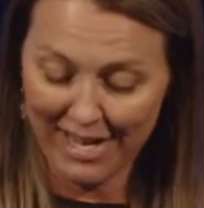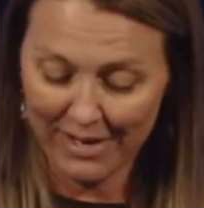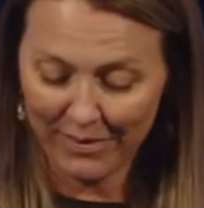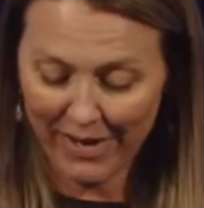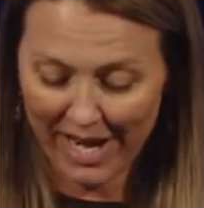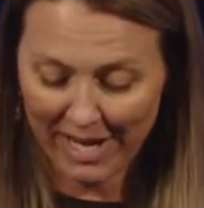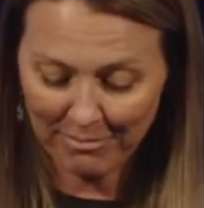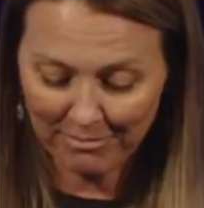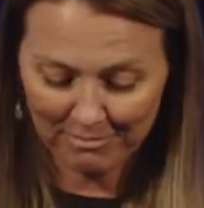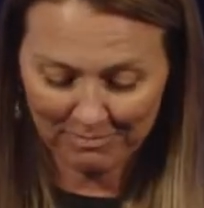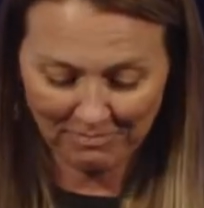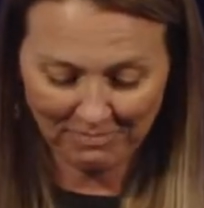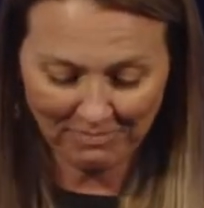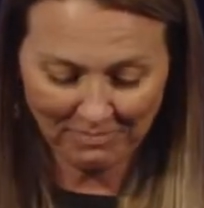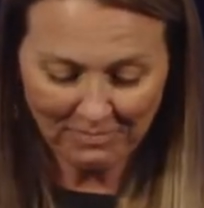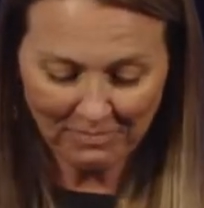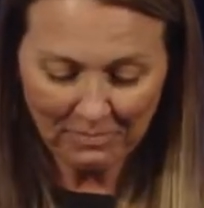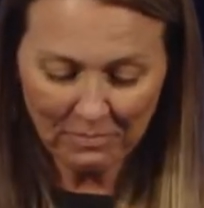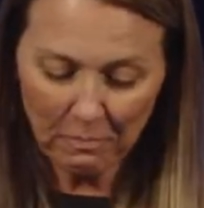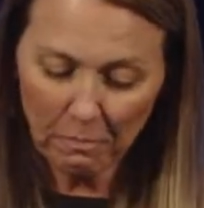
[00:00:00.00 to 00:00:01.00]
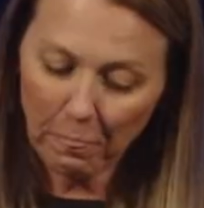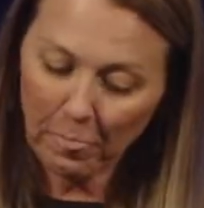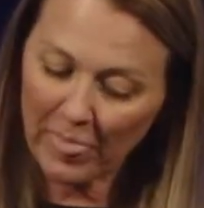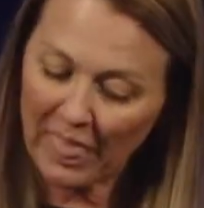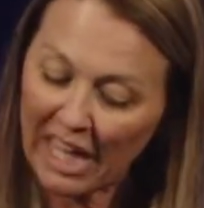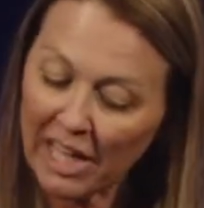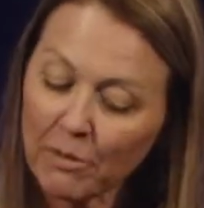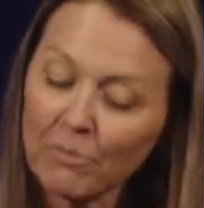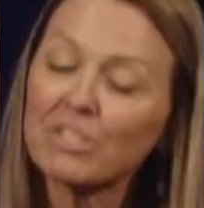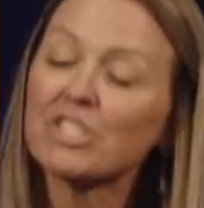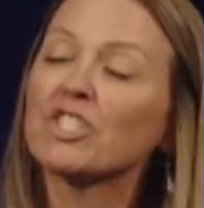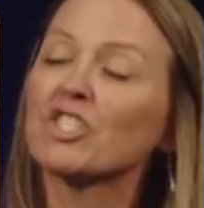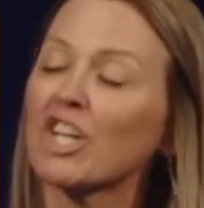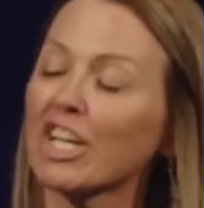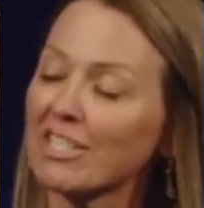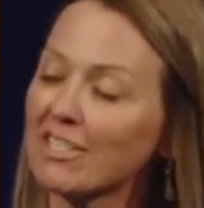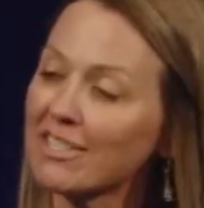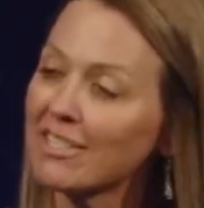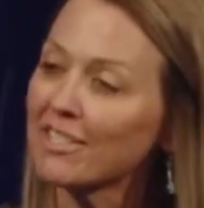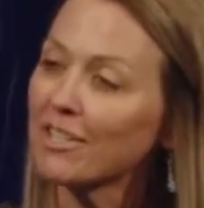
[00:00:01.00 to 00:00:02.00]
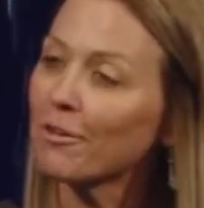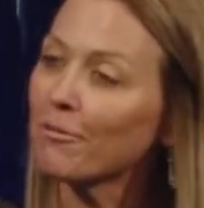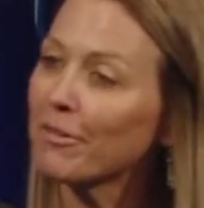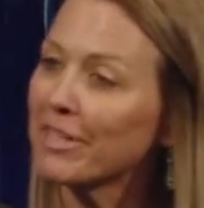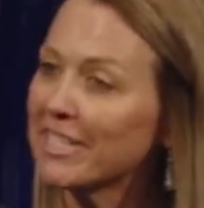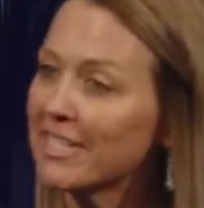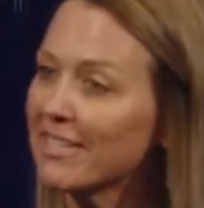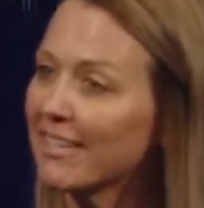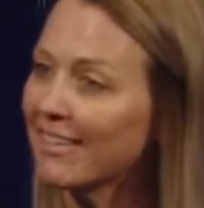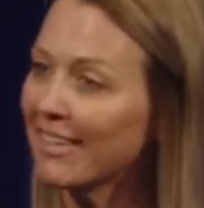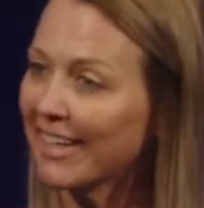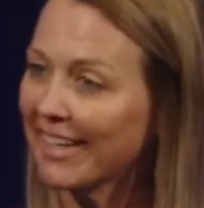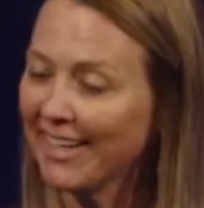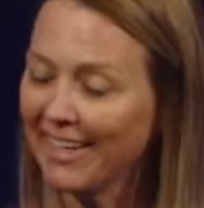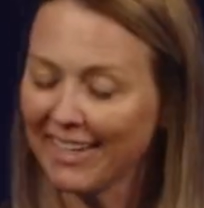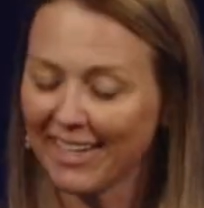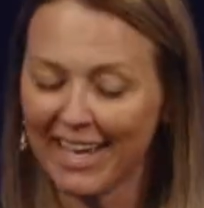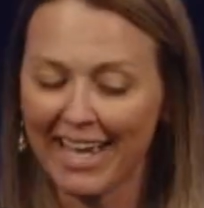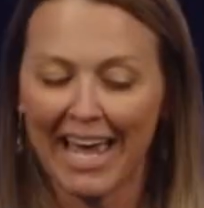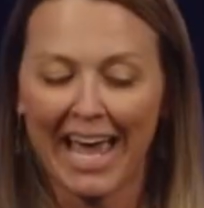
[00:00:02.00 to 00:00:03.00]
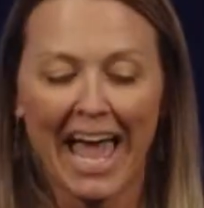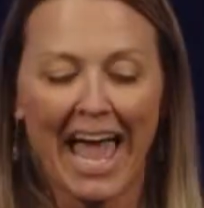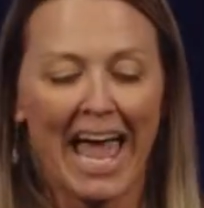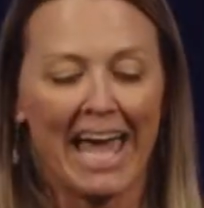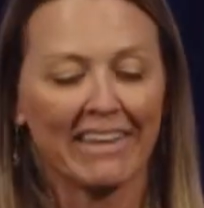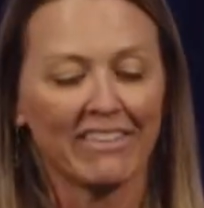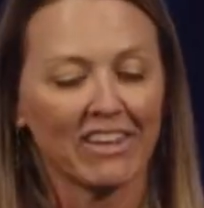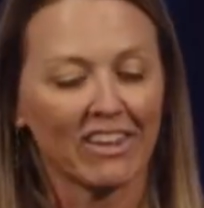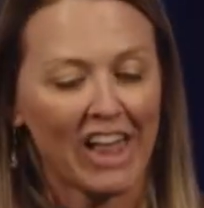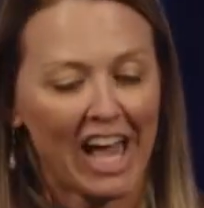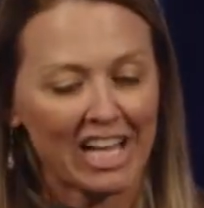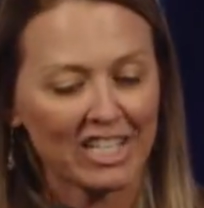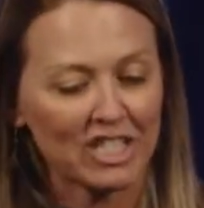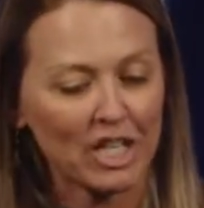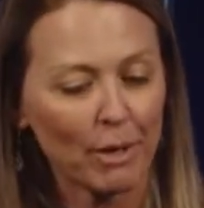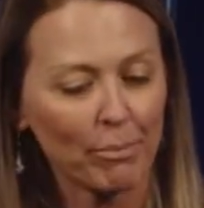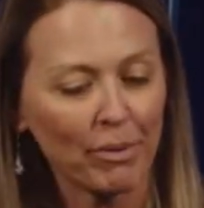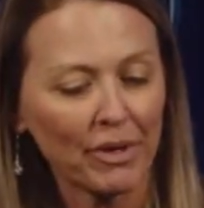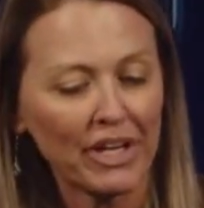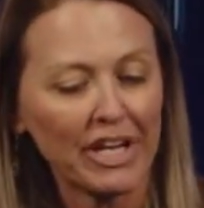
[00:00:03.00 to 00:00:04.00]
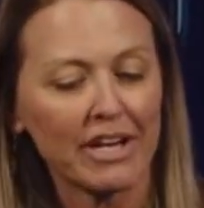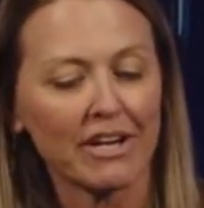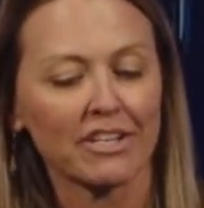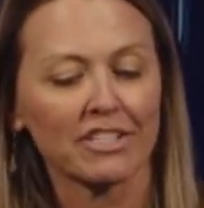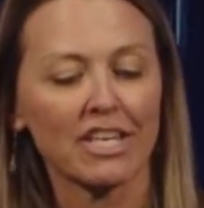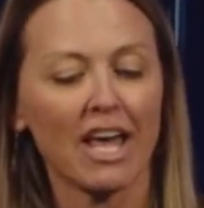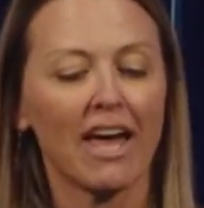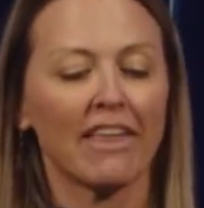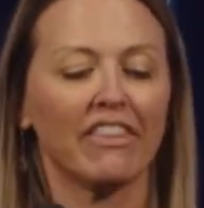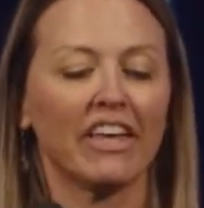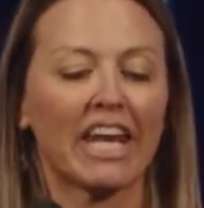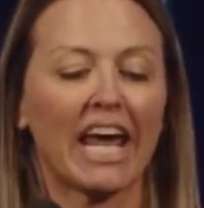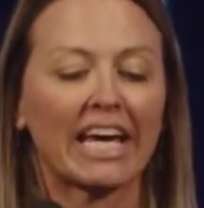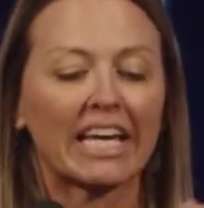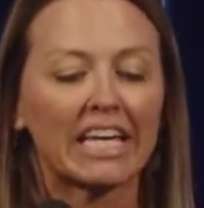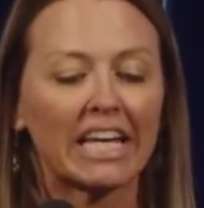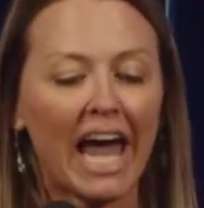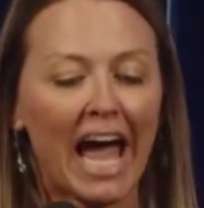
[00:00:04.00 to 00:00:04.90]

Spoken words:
Okay? It was just until recently, in the last couple years, that I could